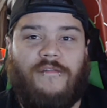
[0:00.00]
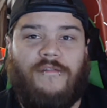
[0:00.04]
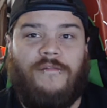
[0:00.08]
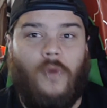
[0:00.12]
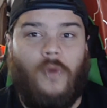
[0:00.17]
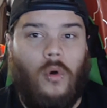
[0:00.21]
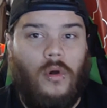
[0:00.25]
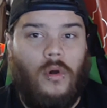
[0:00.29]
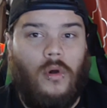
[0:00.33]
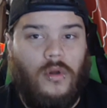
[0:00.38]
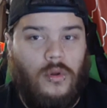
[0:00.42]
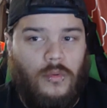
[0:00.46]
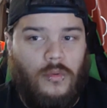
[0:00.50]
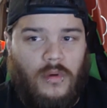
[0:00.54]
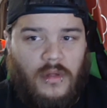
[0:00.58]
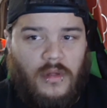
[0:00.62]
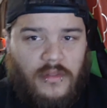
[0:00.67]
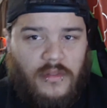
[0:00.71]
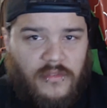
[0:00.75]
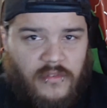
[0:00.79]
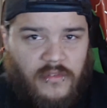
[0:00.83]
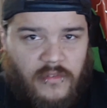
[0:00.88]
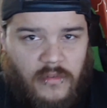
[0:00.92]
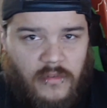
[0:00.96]
4 new
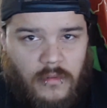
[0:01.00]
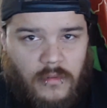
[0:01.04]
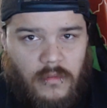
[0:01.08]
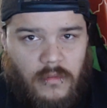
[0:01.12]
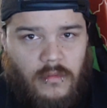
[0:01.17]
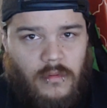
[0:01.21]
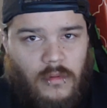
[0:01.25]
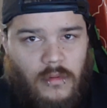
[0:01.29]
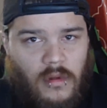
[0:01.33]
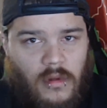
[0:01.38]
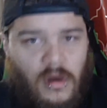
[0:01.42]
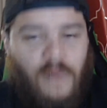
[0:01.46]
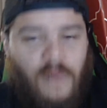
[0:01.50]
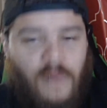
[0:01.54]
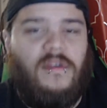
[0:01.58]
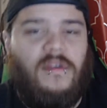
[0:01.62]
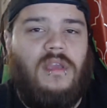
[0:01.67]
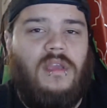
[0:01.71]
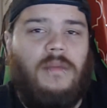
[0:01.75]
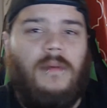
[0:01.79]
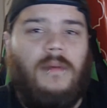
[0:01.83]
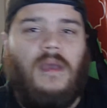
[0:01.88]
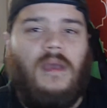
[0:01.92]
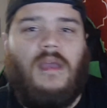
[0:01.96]
ones off of
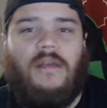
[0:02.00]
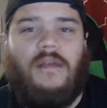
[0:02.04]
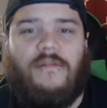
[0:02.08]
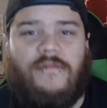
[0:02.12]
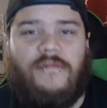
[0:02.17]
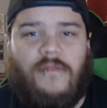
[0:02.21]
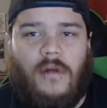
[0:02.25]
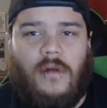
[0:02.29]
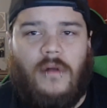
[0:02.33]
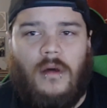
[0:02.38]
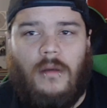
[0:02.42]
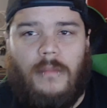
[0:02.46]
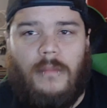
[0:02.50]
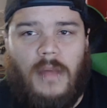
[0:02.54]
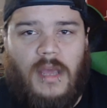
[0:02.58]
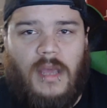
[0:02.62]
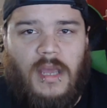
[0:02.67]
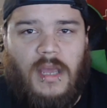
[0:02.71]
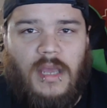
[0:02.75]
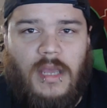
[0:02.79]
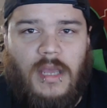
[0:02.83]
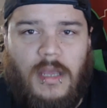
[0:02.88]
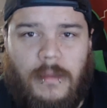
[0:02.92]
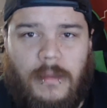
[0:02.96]
eBay from
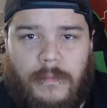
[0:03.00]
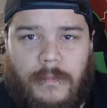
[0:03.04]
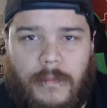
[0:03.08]
a